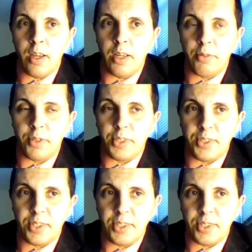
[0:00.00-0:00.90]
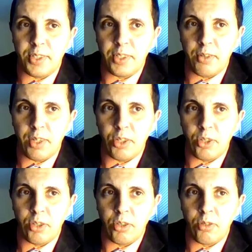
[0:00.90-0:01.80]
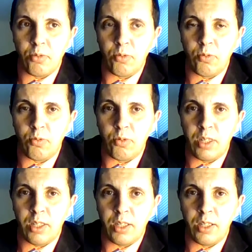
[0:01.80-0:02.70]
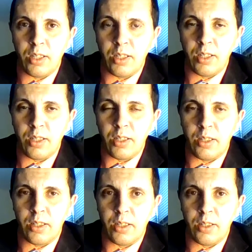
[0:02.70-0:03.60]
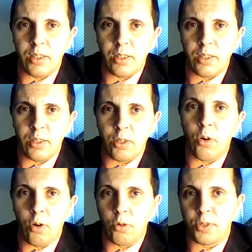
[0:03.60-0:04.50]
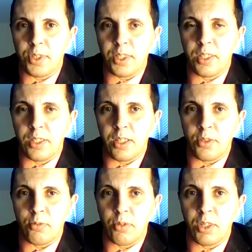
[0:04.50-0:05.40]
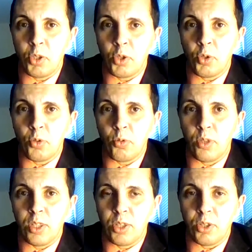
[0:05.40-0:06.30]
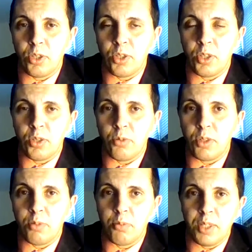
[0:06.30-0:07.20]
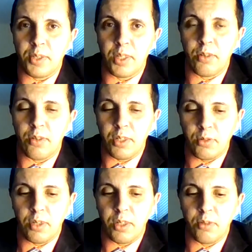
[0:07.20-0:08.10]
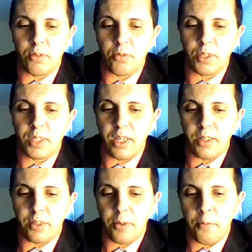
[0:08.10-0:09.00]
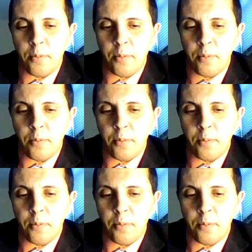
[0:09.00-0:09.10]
ever since its creation, while co-hosting as well two editions with Mexico and one with Canada.